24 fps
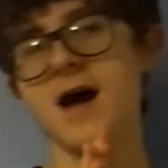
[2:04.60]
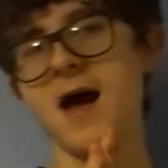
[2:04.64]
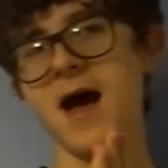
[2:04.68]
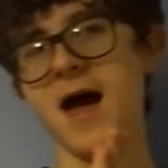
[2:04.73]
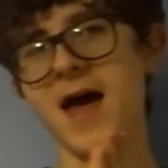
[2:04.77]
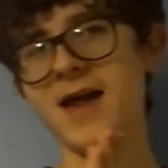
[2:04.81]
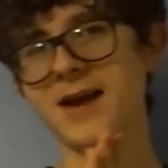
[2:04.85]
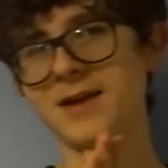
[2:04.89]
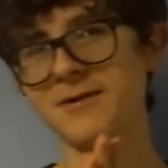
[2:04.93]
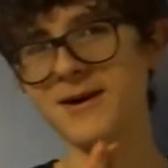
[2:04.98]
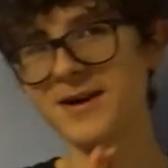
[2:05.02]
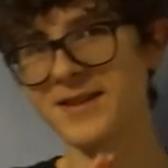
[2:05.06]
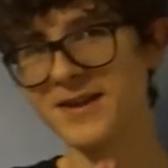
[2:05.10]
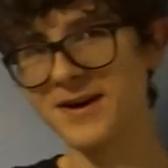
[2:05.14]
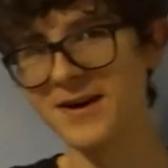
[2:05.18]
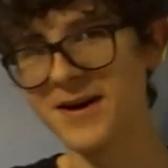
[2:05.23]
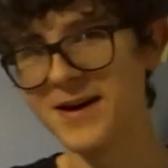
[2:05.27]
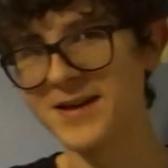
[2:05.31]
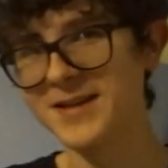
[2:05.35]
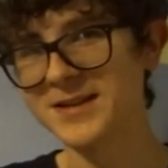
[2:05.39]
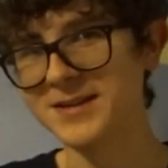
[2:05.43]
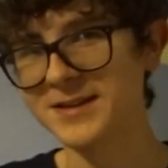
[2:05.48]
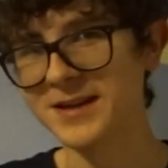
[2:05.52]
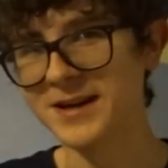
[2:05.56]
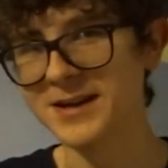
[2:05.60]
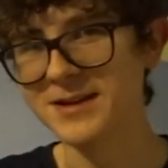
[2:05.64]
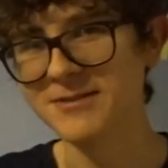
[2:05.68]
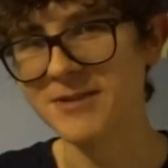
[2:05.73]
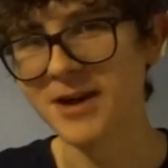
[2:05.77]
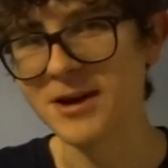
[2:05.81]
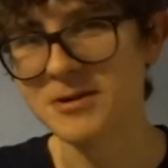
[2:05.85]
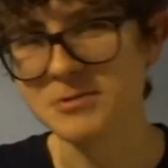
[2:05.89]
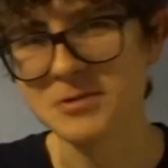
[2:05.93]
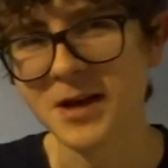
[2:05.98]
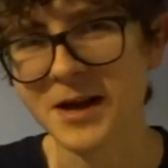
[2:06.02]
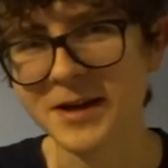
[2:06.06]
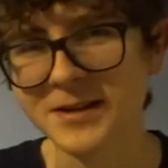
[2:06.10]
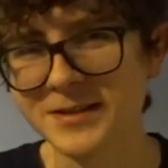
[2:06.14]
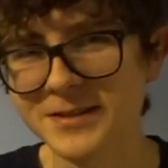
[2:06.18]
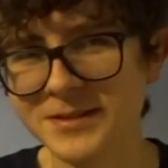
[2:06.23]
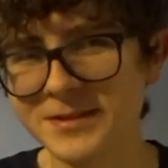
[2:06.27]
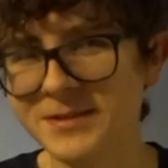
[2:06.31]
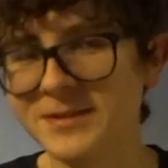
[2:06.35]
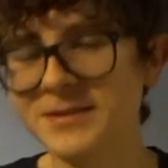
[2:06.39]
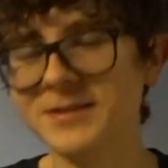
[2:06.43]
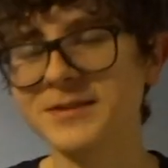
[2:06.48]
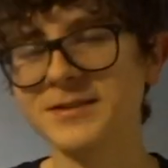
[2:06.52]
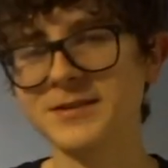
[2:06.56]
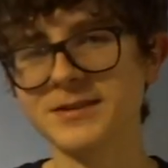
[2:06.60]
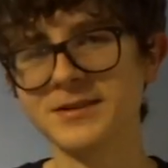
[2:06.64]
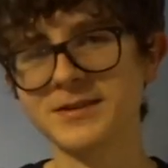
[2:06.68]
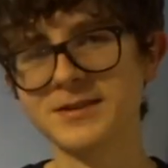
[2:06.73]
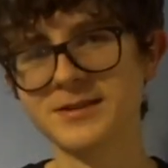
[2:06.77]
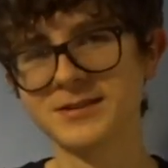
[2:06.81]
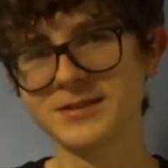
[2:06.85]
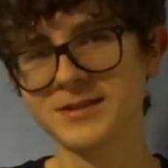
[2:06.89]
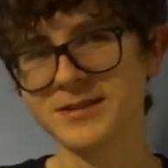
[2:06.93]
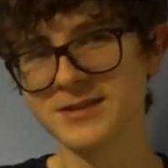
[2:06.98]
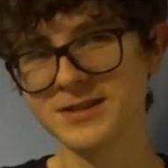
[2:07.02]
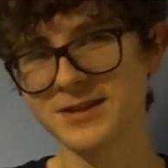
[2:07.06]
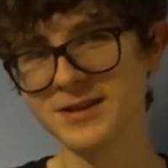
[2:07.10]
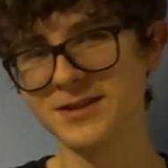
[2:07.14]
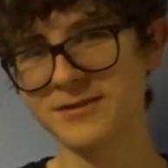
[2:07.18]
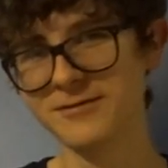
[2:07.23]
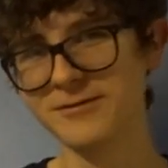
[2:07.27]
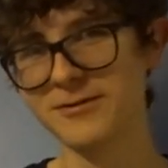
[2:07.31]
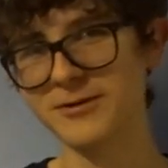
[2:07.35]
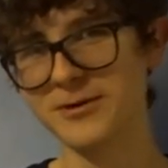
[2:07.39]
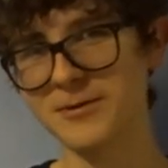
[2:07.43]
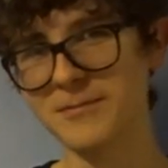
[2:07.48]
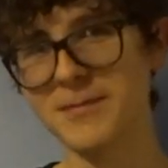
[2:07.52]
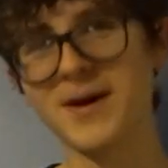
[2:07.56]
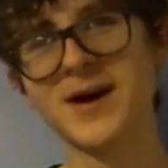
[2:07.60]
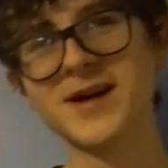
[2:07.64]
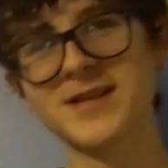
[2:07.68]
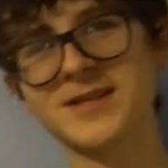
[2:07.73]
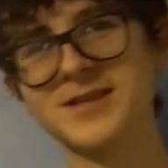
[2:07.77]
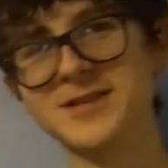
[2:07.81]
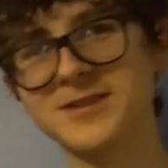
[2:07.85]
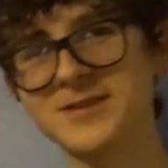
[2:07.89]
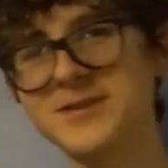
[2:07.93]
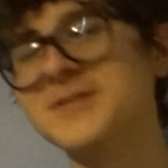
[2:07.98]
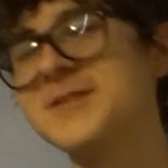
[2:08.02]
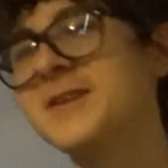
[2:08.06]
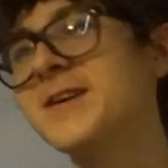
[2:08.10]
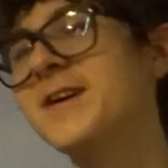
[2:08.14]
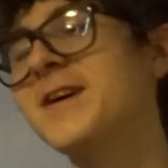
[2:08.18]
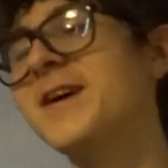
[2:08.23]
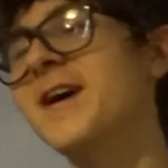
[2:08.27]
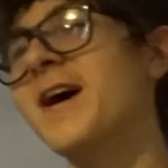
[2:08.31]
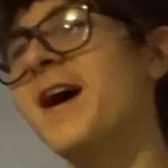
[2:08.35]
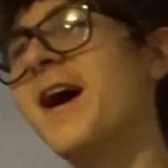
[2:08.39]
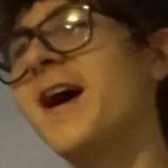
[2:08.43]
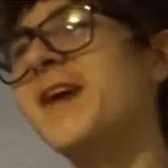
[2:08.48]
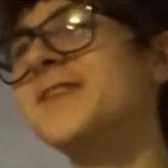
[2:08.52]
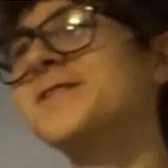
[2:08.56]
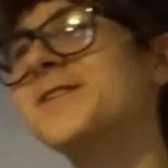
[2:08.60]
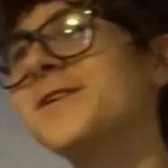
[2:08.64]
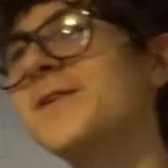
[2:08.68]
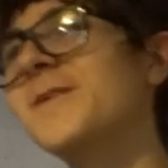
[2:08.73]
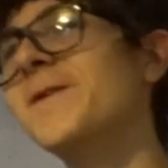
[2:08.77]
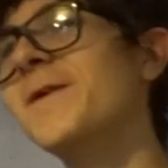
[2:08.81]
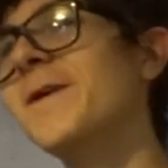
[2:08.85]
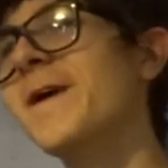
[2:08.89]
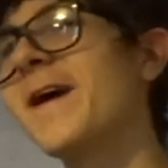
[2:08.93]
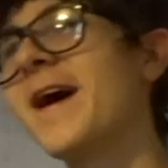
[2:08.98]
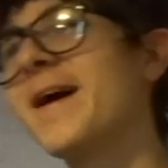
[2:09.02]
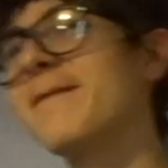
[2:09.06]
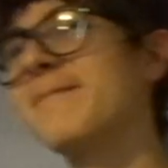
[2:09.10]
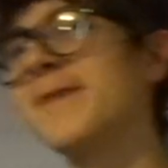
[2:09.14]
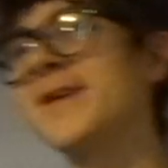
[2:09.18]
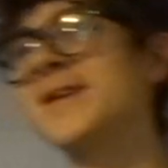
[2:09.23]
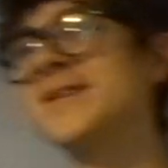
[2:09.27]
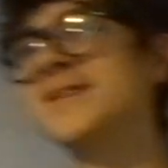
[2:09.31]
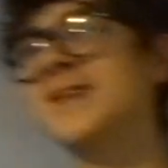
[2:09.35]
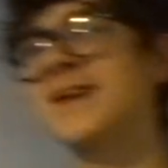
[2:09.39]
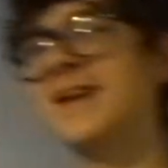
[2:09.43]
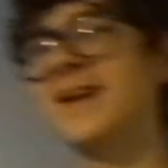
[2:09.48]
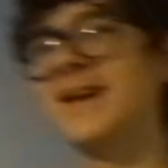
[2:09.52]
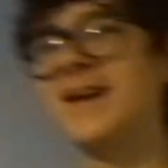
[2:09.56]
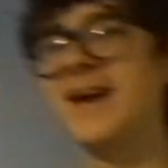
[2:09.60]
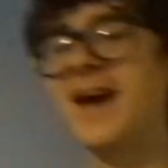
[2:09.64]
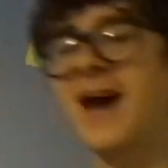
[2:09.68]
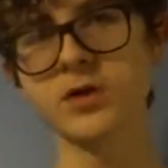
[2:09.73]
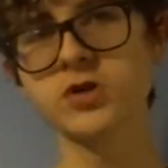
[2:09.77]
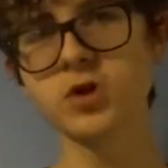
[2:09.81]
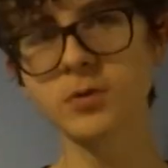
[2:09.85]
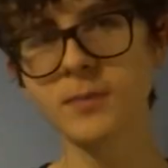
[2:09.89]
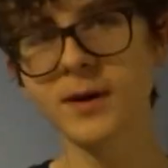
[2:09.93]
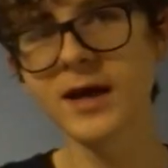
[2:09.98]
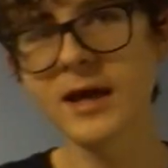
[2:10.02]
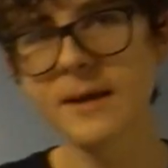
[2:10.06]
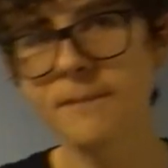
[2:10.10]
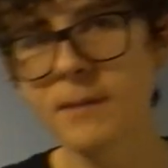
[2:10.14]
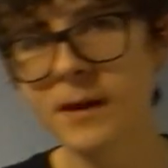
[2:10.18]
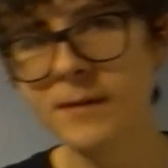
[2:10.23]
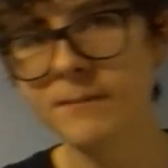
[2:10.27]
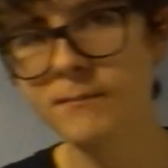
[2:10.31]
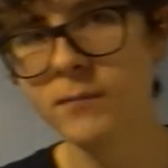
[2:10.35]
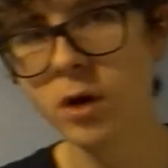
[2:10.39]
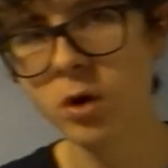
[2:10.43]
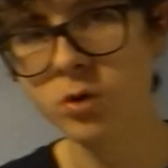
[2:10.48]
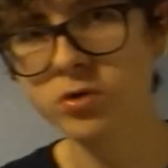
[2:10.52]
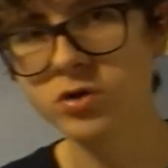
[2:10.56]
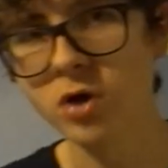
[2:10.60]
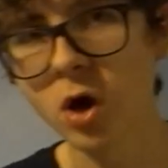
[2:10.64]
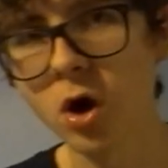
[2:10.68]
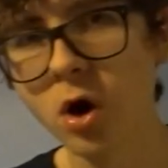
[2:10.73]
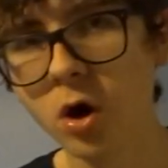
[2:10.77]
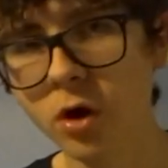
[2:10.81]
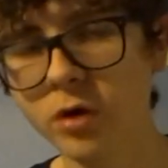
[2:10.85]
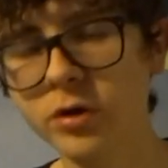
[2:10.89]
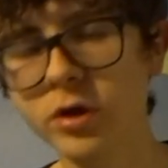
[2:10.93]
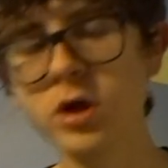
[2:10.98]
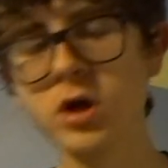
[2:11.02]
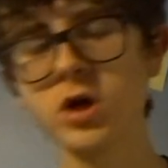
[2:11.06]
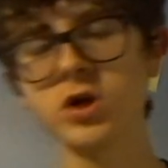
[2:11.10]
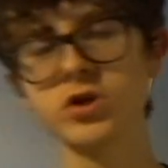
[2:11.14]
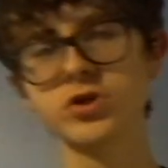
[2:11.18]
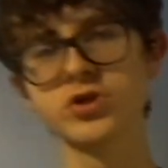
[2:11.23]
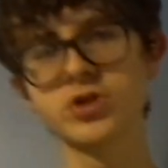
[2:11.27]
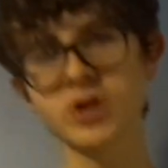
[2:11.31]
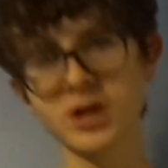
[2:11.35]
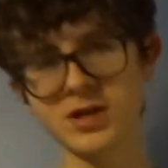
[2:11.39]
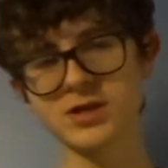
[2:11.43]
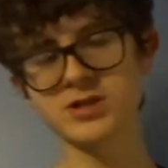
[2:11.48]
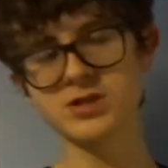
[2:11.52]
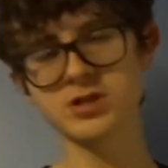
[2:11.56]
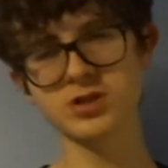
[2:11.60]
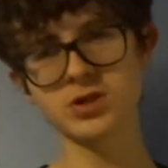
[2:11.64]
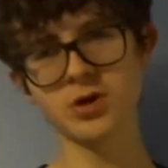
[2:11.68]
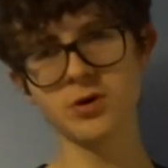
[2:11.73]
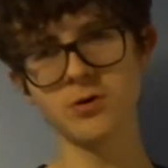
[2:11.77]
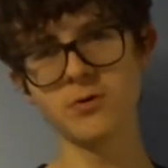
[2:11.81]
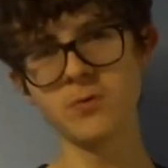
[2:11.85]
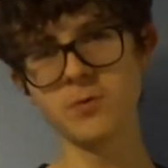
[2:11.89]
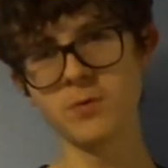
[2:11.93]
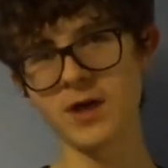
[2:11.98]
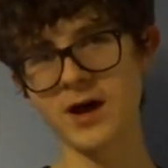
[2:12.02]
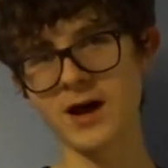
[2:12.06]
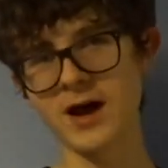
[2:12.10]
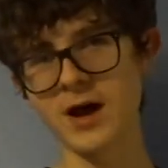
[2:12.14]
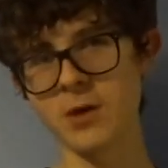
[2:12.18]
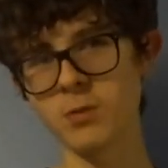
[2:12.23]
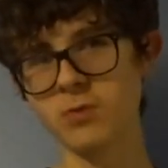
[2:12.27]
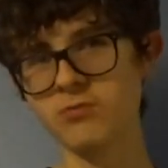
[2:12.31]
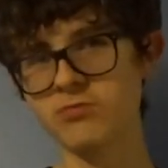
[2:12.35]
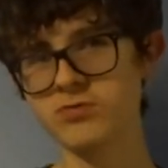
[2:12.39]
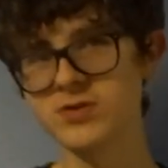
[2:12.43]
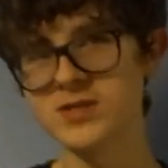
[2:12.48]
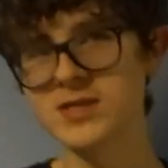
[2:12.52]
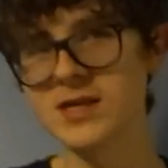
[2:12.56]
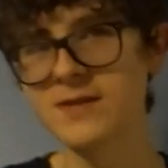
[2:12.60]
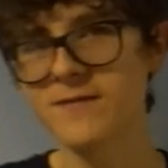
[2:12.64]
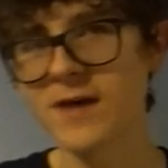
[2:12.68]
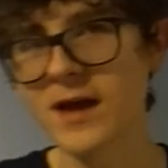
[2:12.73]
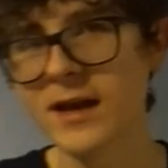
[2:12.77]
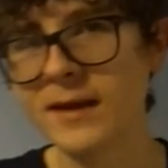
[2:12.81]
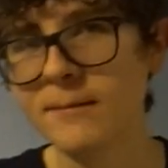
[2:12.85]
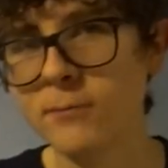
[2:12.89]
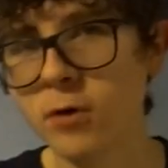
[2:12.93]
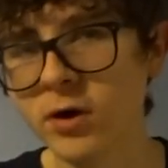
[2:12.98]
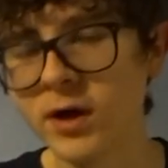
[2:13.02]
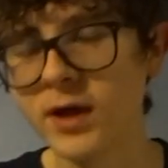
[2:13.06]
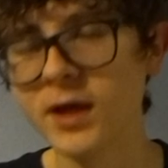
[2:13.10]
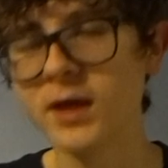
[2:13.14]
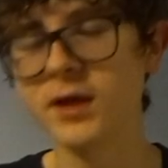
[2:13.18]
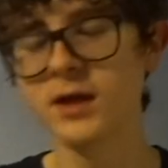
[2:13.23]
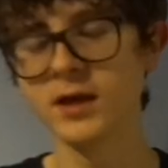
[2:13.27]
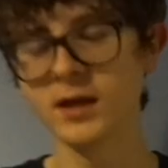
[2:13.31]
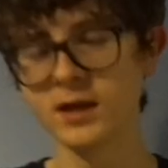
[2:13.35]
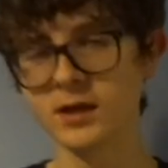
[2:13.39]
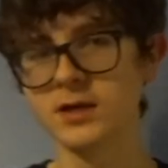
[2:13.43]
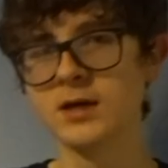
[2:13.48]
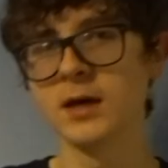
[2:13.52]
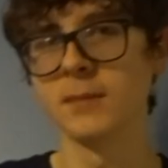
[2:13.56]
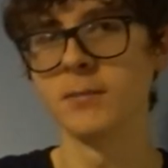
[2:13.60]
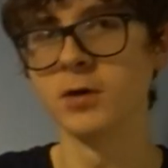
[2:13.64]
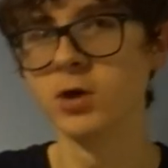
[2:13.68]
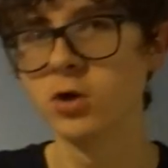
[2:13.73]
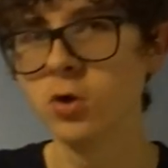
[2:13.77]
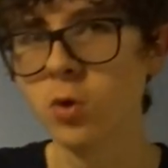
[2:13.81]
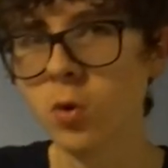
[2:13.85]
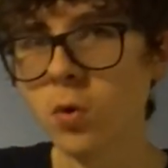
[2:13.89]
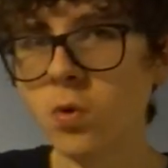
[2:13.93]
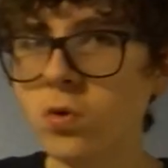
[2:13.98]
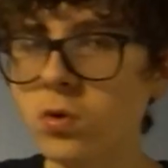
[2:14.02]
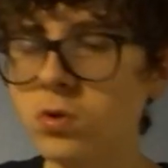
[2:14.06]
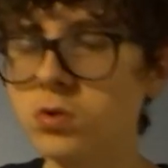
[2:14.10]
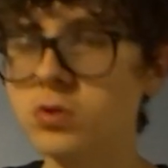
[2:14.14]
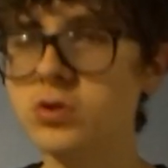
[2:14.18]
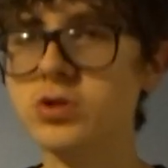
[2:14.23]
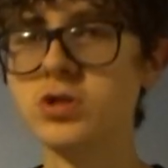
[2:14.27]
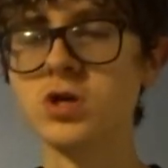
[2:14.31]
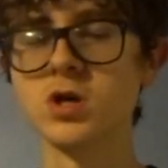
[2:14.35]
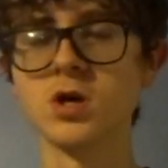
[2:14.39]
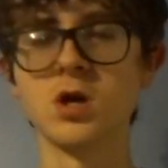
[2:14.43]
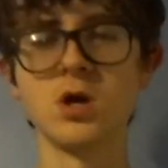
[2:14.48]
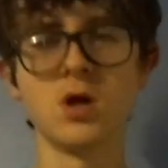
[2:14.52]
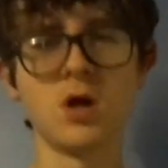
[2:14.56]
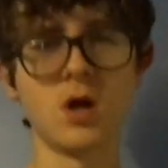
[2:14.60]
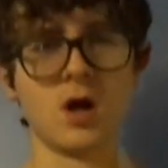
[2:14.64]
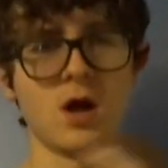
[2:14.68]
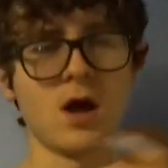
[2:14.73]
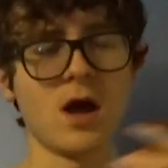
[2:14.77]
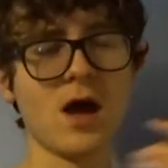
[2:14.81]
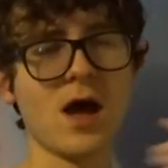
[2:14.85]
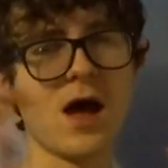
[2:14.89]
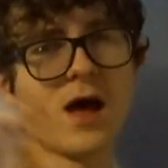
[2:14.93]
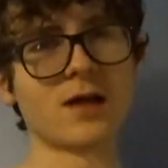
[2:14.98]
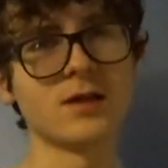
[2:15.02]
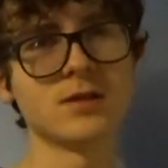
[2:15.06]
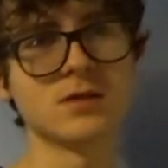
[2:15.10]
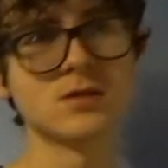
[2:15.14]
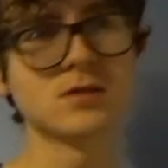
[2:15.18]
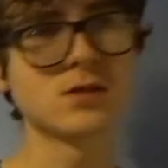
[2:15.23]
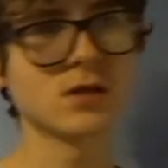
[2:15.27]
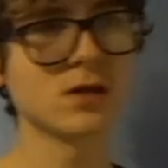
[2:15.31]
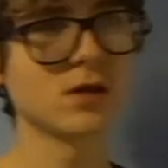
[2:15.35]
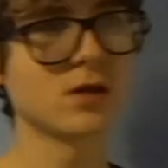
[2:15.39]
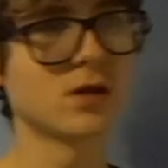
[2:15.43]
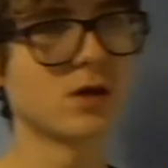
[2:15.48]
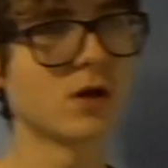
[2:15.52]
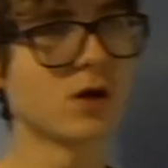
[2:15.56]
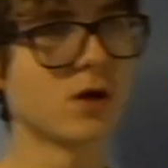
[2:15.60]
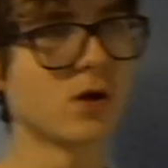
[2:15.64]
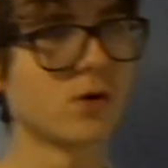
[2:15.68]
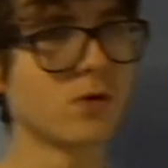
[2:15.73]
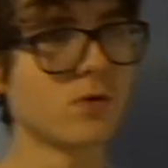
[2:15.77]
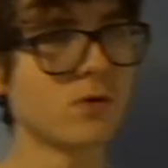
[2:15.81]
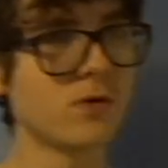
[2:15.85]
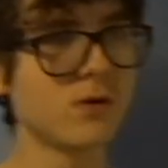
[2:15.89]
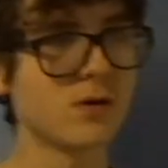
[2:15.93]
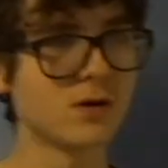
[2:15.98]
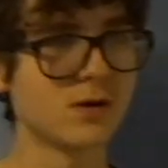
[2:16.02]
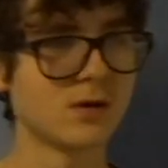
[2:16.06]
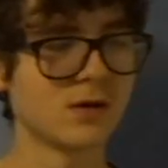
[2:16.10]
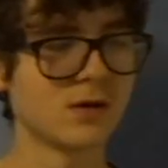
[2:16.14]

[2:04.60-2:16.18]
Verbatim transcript: anyway no i didn't I, I i didn't just to confirm i didn't so basically I uh, turned my airplane mode on just so that i wouldn't receive any more incoming calls and you know